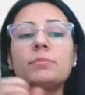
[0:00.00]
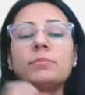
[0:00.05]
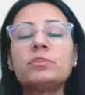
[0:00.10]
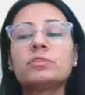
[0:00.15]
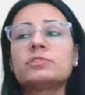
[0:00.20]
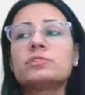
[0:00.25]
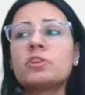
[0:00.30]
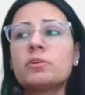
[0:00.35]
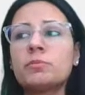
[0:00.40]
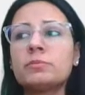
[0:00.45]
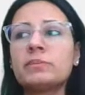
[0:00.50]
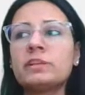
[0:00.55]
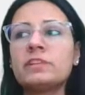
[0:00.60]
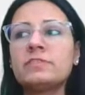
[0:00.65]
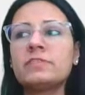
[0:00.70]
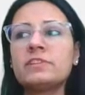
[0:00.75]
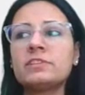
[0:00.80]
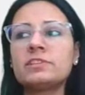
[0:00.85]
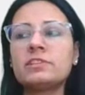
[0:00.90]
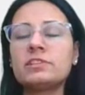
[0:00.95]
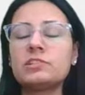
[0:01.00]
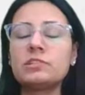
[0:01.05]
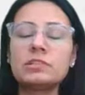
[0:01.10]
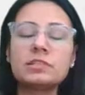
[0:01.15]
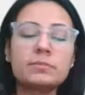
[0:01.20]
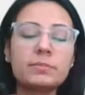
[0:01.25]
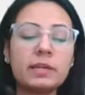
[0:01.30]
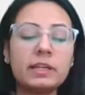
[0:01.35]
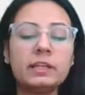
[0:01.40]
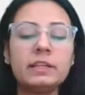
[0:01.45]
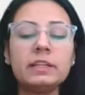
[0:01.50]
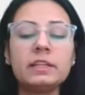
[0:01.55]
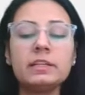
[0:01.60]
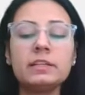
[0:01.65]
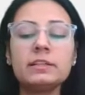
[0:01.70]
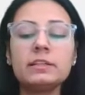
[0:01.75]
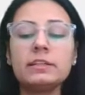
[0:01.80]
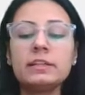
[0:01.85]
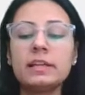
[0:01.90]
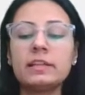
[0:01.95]
Most common manifestation is
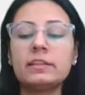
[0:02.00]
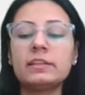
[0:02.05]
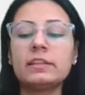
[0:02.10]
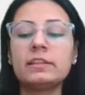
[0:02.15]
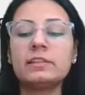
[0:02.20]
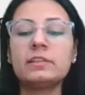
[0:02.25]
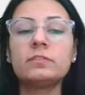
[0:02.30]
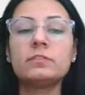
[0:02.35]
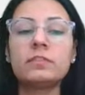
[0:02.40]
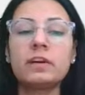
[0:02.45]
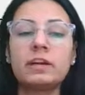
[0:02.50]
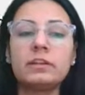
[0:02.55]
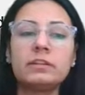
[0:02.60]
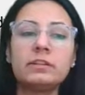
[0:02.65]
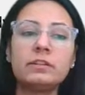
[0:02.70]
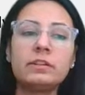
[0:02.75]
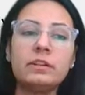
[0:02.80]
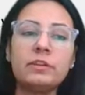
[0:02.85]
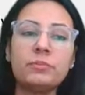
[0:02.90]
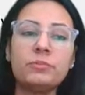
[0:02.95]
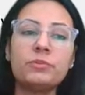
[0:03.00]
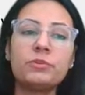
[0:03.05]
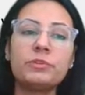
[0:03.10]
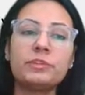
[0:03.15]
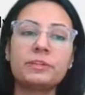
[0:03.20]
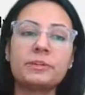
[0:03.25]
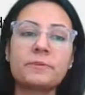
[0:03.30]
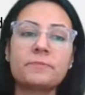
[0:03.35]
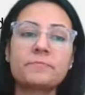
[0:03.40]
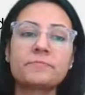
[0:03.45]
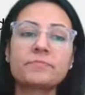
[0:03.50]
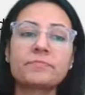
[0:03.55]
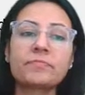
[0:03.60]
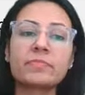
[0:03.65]
bacterial and then the viral pneumonia.